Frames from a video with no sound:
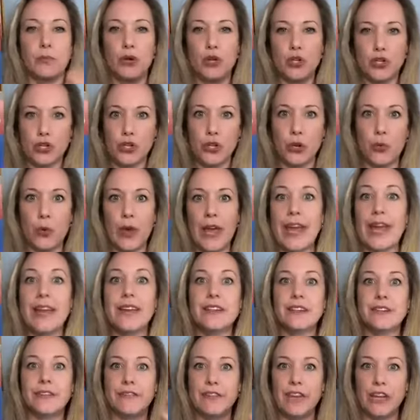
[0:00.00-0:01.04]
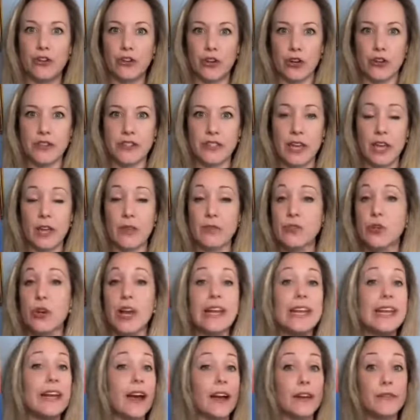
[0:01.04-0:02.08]
Push it away, defend ourselves, or
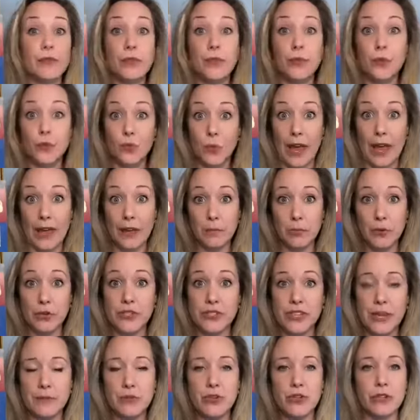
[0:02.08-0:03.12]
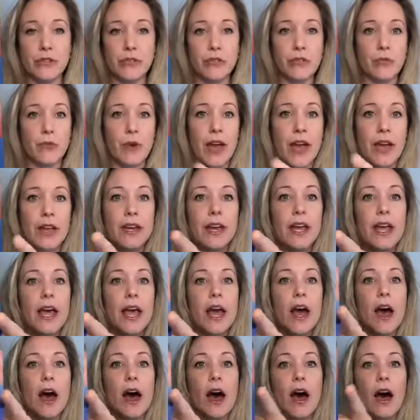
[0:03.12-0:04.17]
any kind of threat, perception of threat,
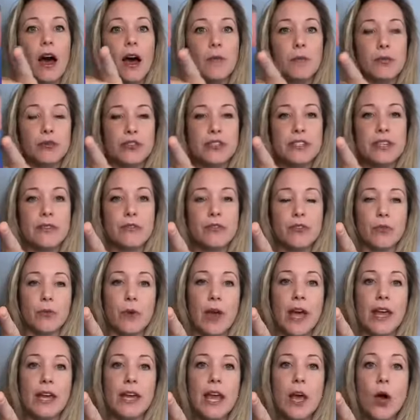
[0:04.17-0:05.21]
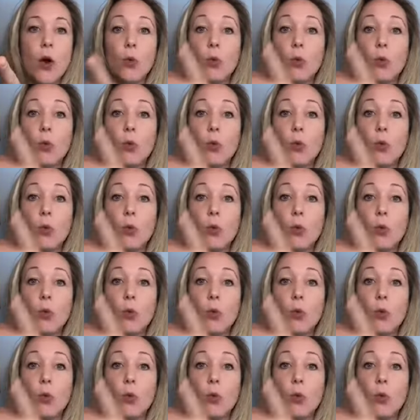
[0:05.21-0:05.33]
uh, perceived threat.